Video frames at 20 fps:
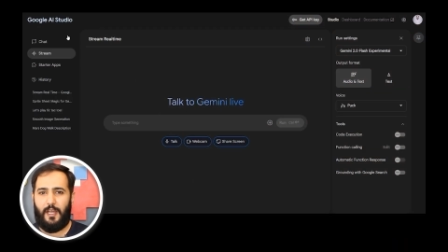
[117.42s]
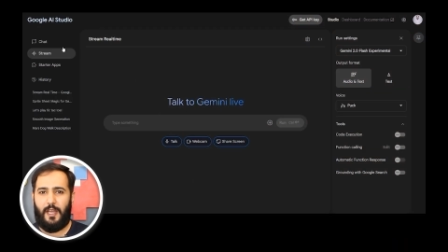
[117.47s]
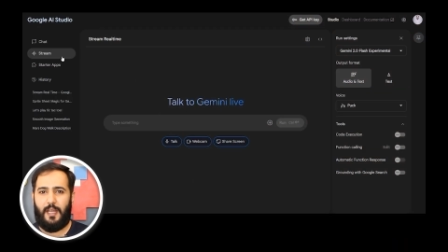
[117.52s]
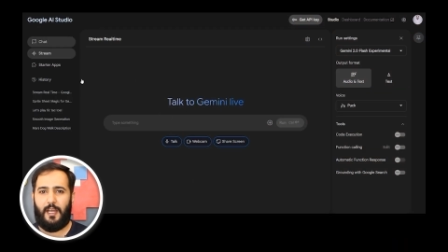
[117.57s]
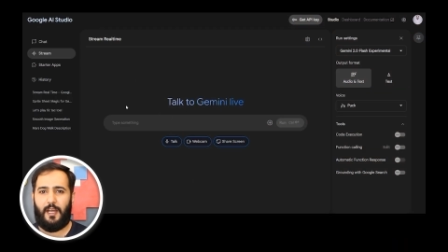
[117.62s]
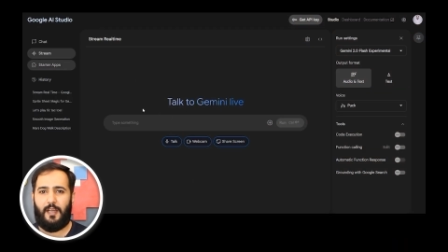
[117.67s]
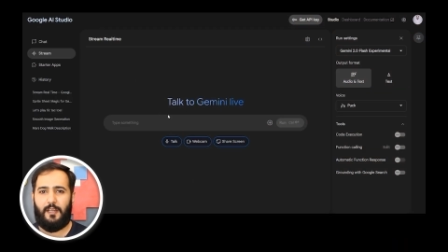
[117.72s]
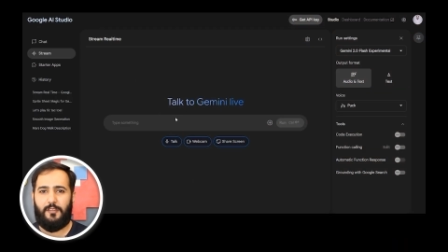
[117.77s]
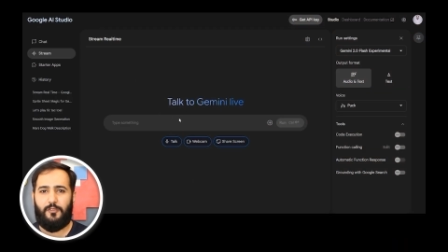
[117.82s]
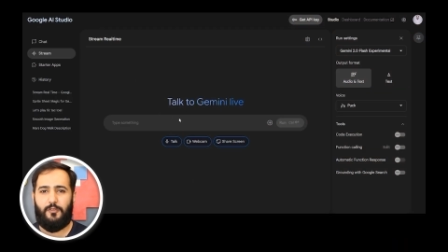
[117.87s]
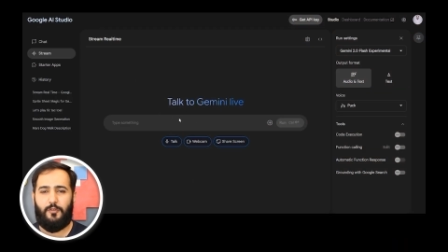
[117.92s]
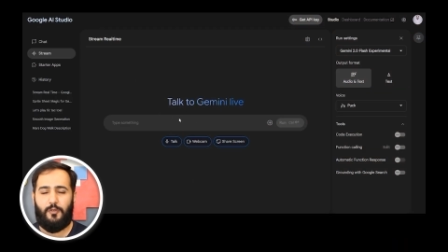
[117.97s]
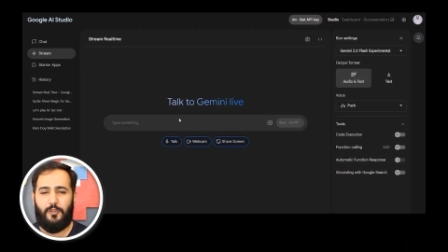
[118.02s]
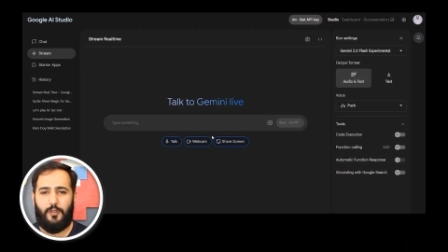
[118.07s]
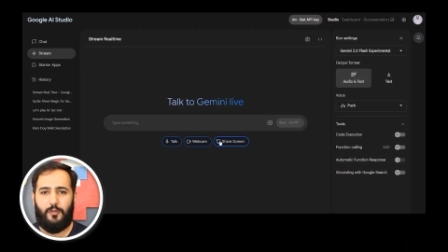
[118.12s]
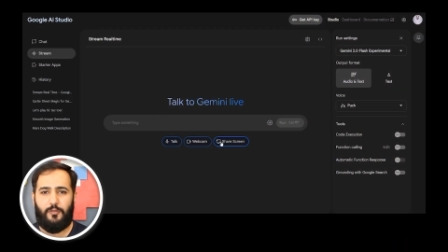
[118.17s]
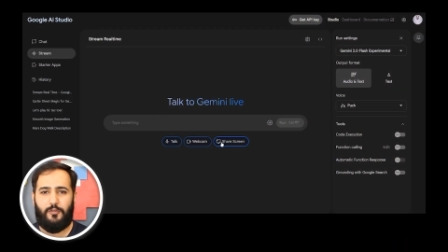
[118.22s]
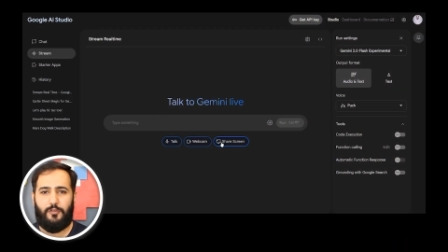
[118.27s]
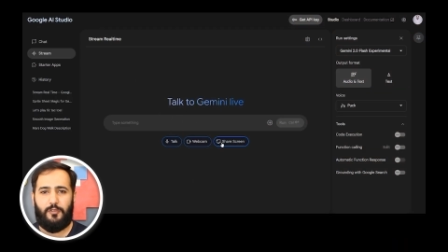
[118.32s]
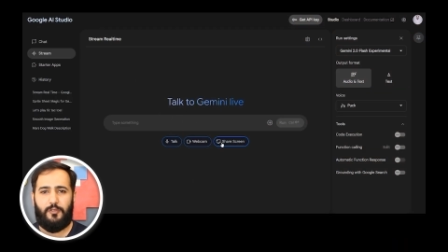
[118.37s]
AI
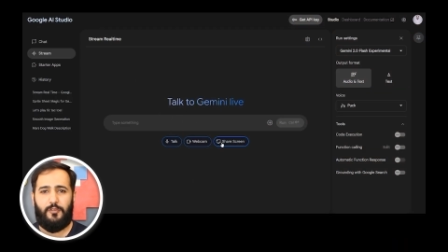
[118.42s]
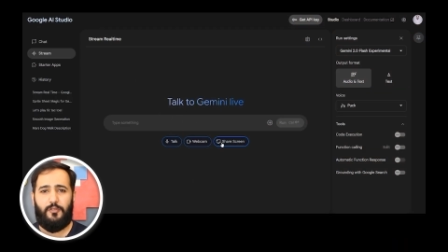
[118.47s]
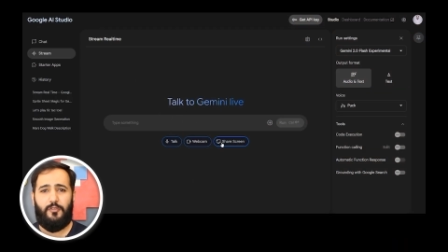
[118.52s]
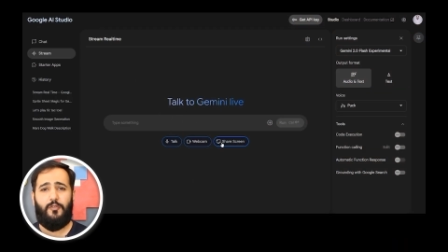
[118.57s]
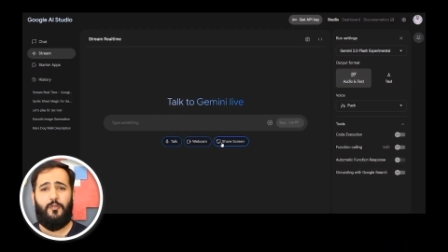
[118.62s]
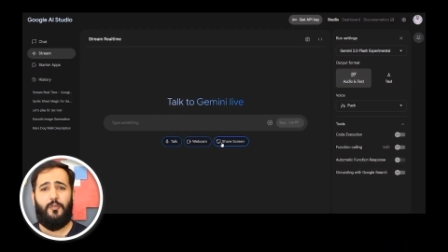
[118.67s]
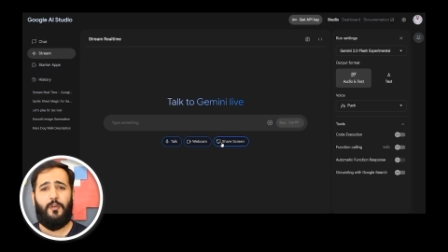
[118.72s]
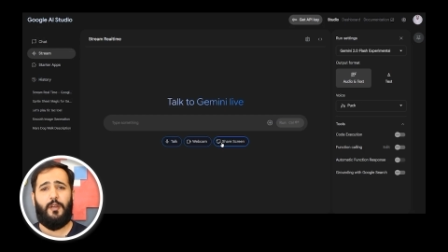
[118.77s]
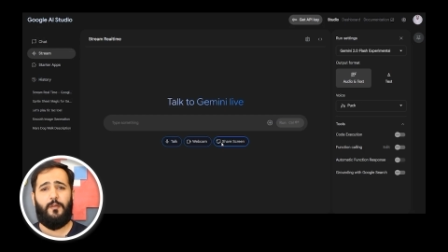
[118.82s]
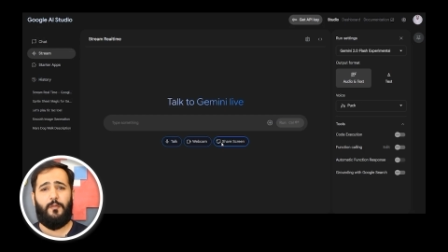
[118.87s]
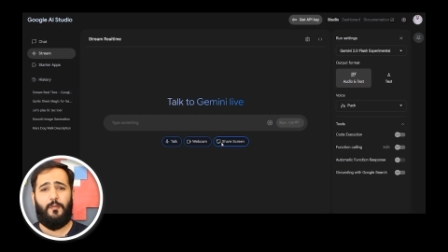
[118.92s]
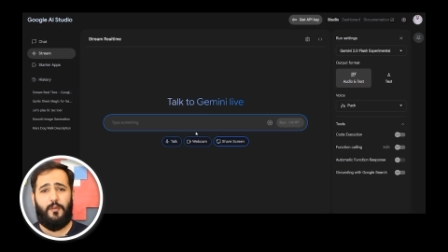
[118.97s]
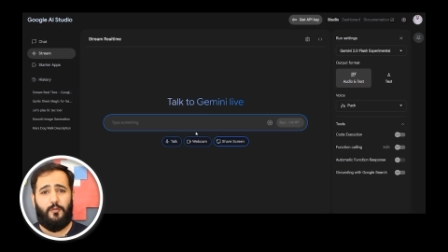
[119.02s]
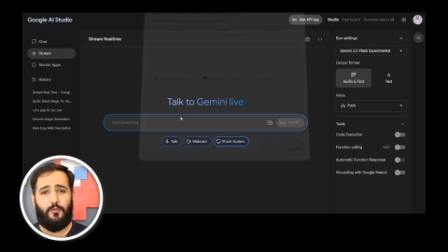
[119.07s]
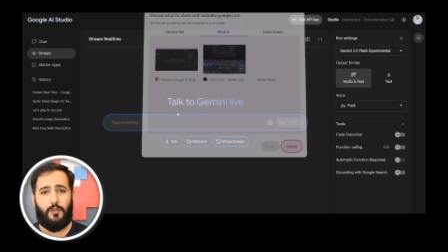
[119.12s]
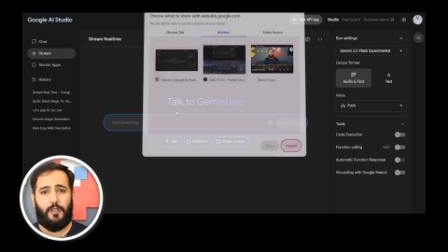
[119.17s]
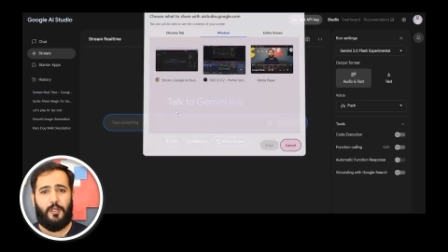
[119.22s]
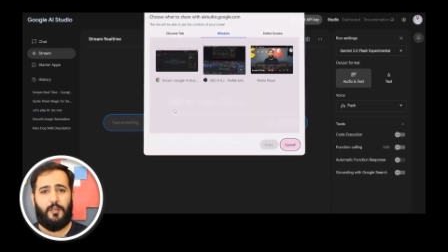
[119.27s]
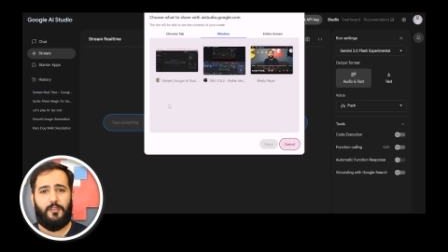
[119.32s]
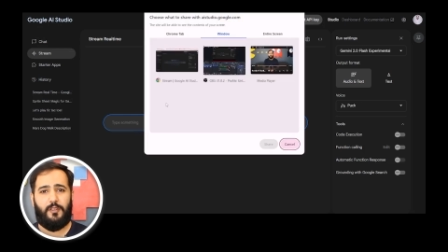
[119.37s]
Studio's Stream
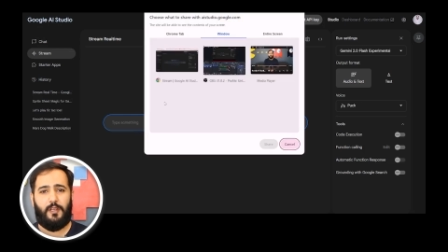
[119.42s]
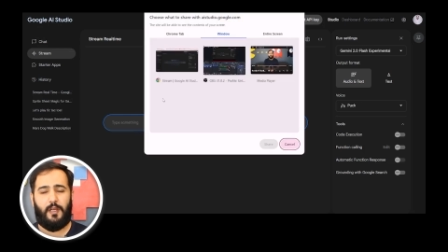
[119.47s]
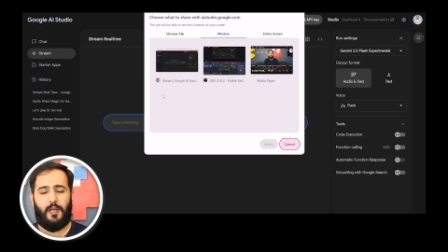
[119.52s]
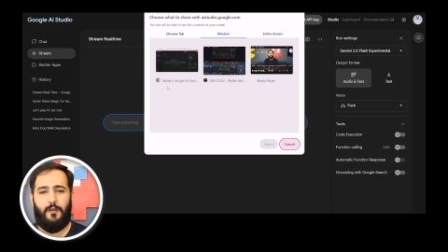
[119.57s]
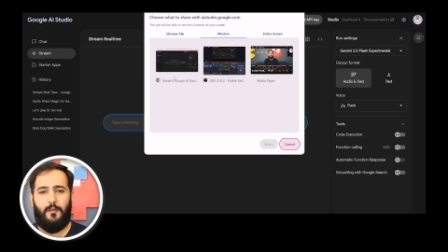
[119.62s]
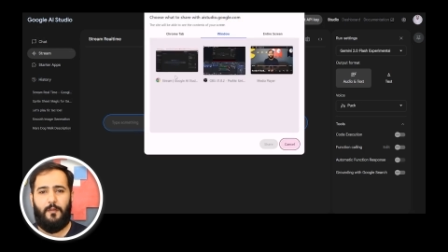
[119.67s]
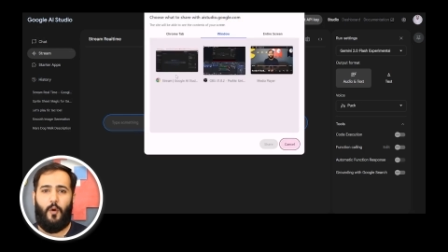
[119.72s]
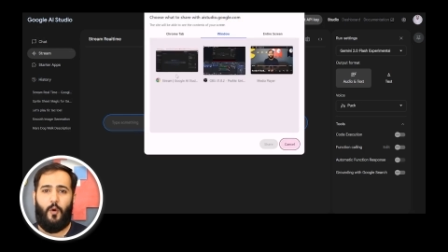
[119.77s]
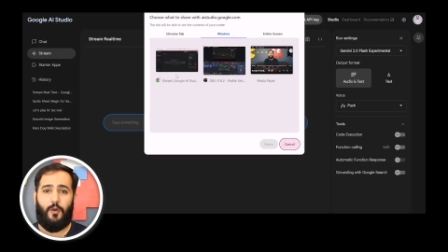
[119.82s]
Realtime.